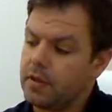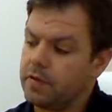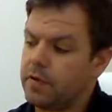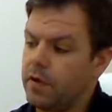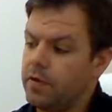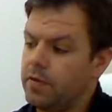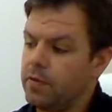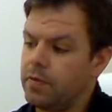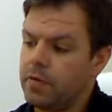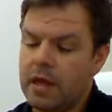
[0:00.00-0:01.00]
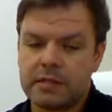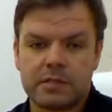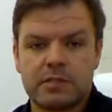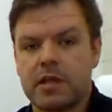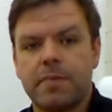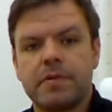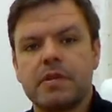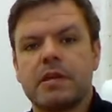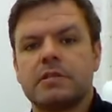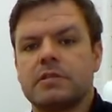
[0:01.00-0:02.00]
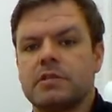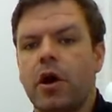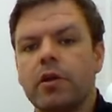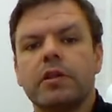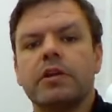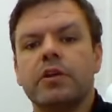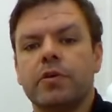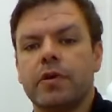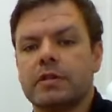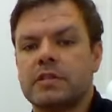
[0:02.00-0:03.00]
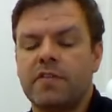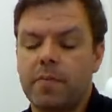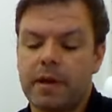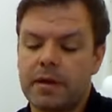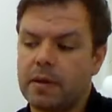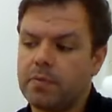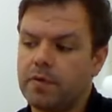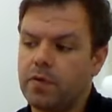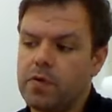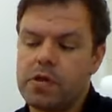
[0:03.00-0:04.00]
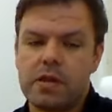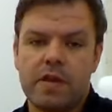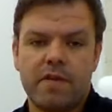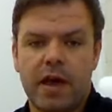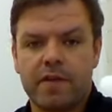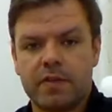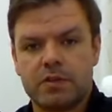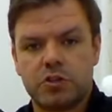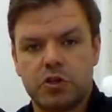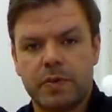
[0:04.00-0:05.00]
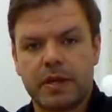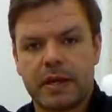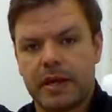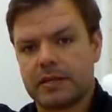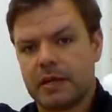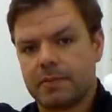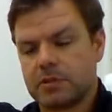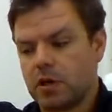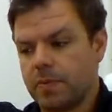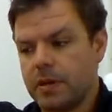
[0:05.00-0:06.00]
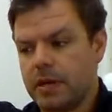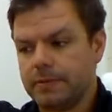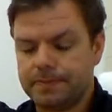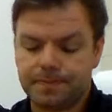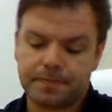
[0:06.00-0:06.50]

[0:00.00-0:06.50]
So that's something that's totally new. It's never been done before, that you never have the tubing connect up the top here.